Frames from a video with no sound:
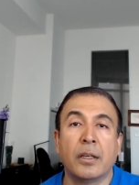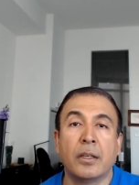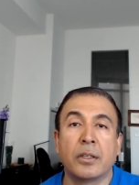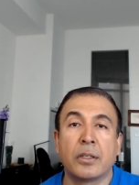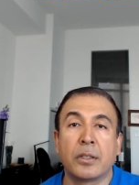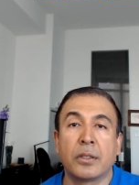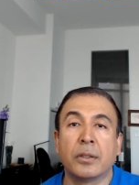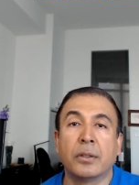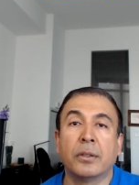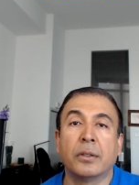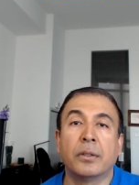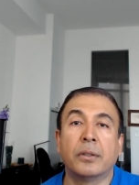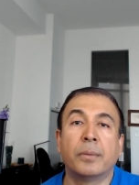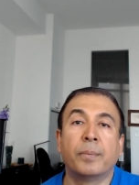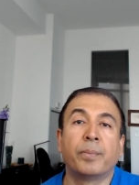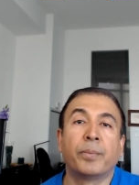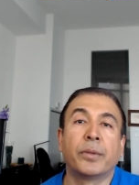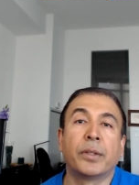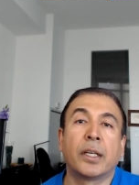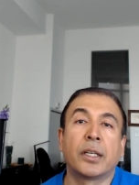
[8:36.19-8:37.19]
So
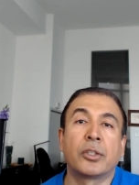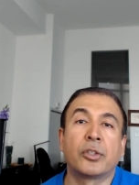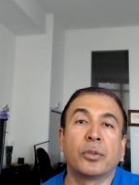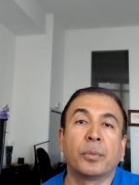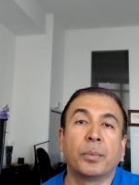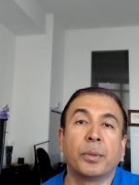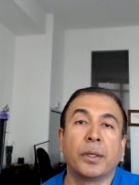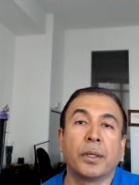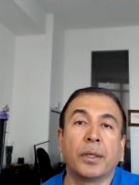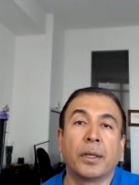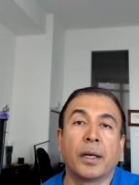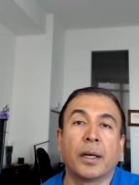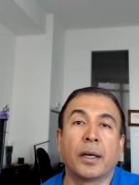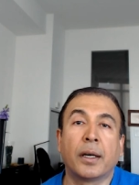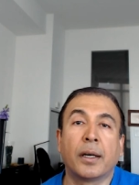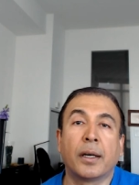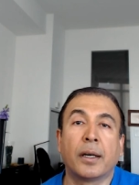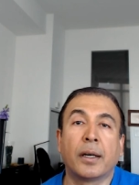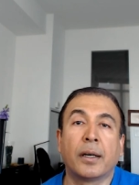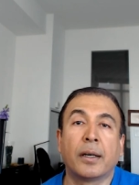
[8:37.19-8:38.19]
that should be
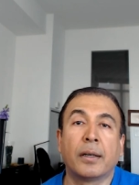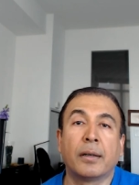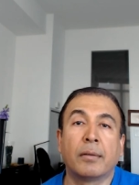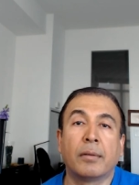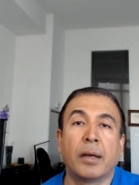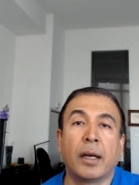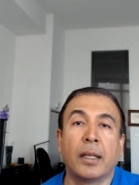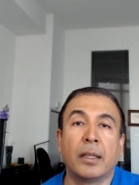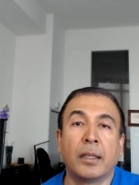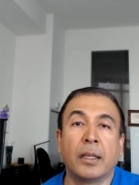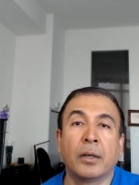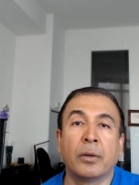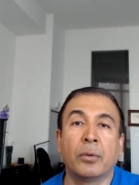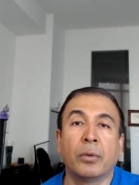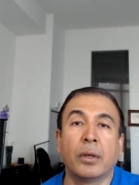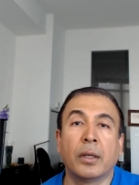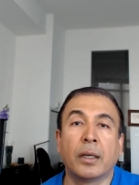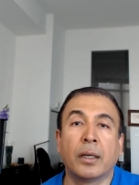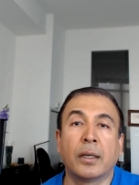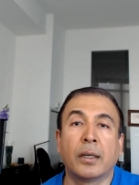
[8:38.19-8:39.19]
and
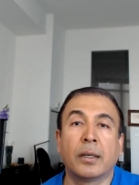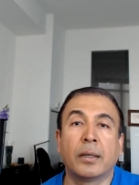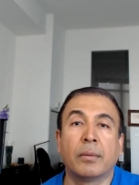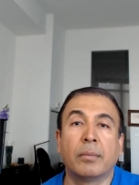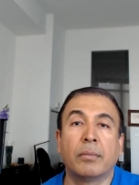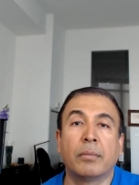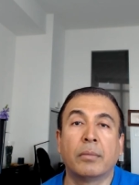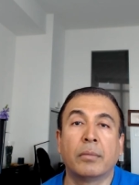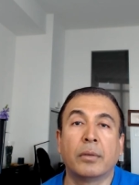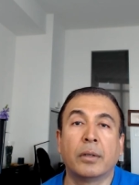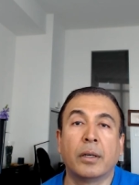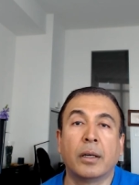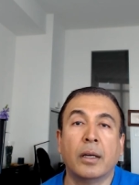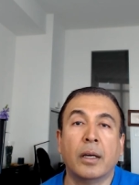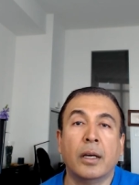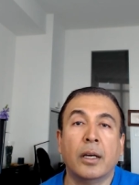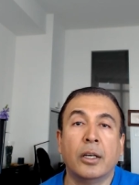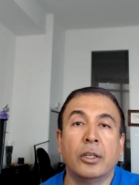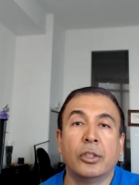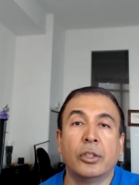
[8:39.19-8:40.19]

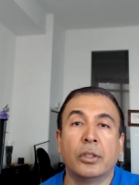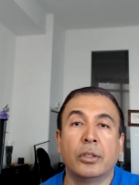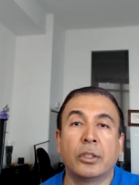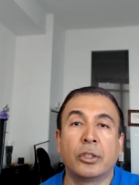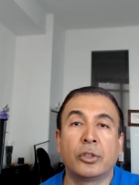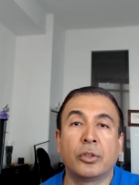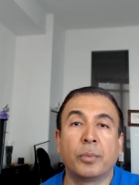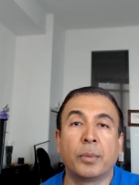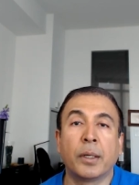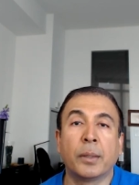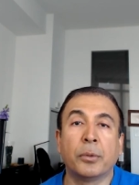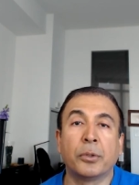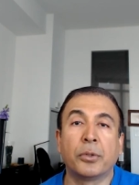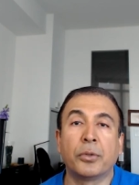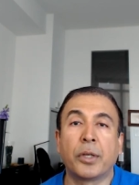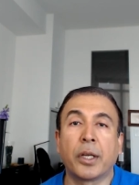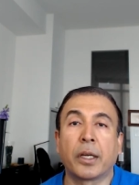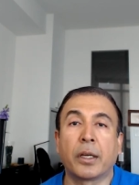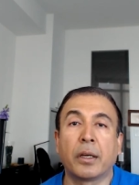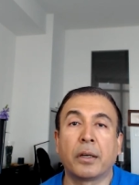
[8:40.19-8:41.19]
they should be able to
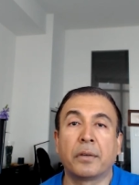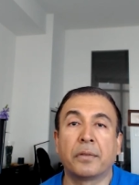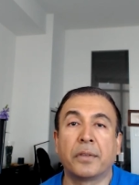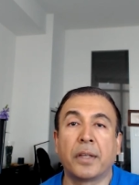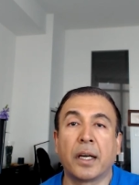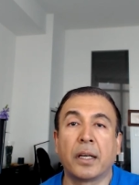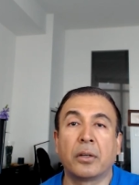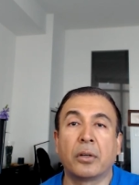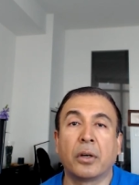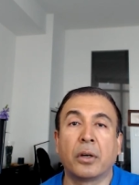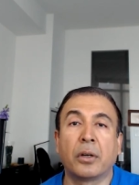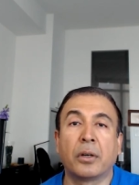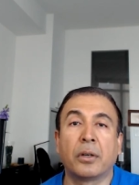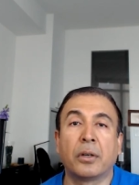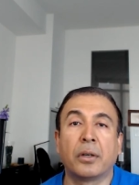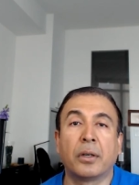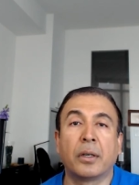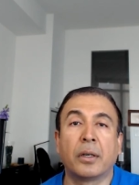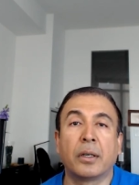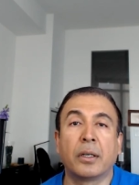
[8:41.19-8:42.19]
take care of that,
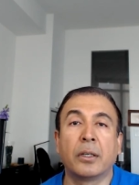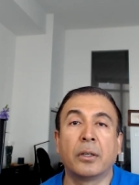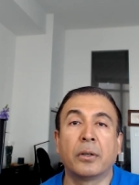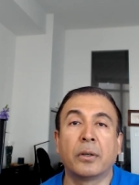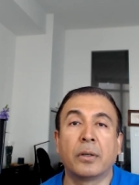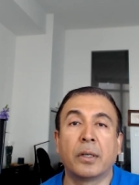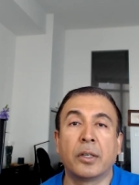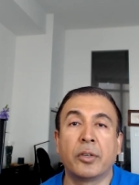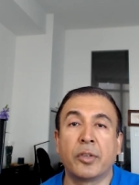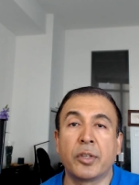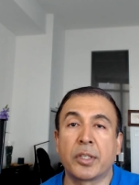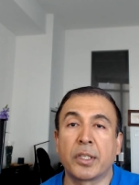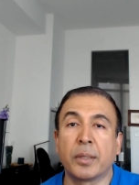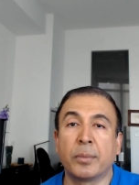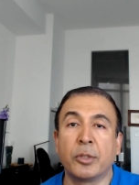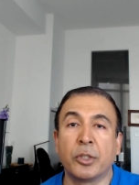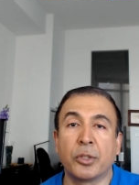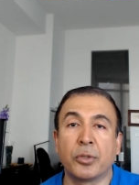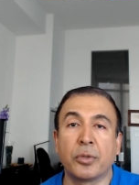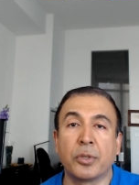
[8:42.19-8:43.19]
or address
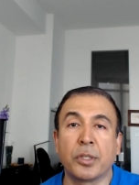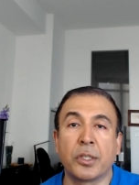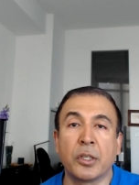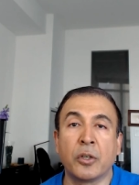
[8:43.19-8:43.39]
some issues you